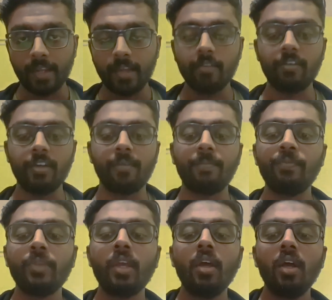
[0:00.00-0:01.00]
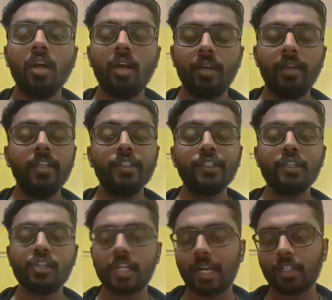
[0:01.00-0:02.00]
caregiving. Initial
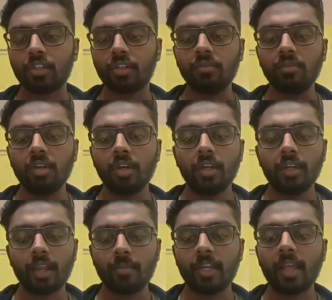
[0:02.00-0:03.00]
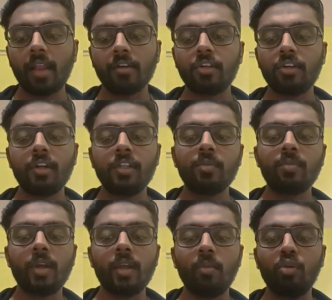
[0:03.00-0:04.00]
reaction can be characterized
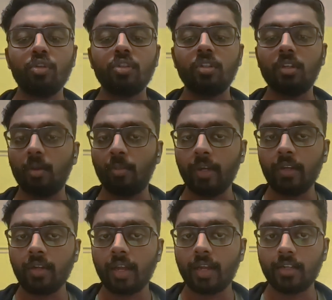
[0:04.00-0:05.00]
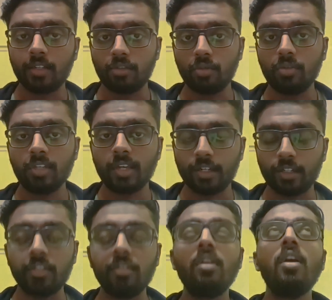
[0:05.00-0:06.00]
by emotional numbing and
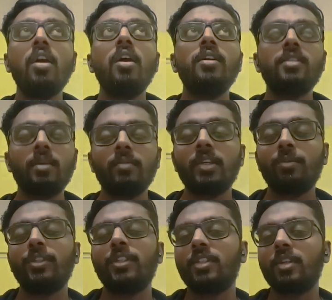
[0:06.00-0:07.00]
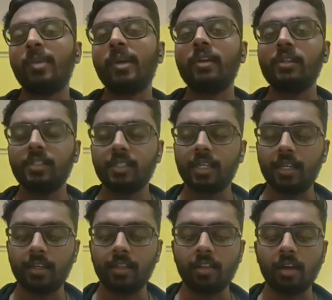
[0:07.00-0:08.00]
dissociation, something which is typically
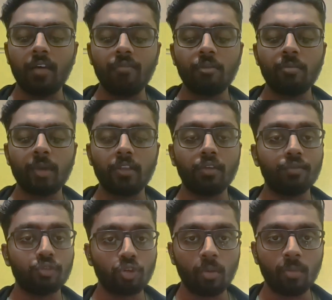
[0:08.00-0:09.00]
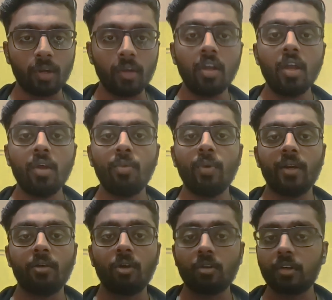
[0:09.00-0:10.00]
seen in the aftermath of trauma where
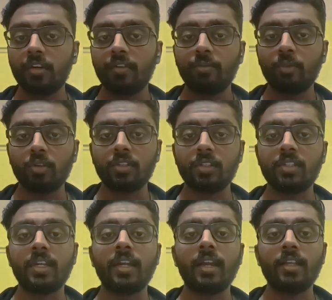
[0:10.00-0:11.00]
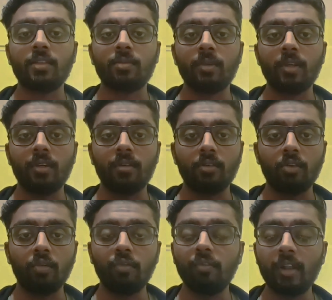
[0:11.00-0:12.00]
cognitive processing has been
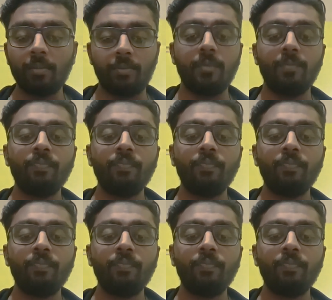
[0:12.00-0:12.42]
overwhelmed.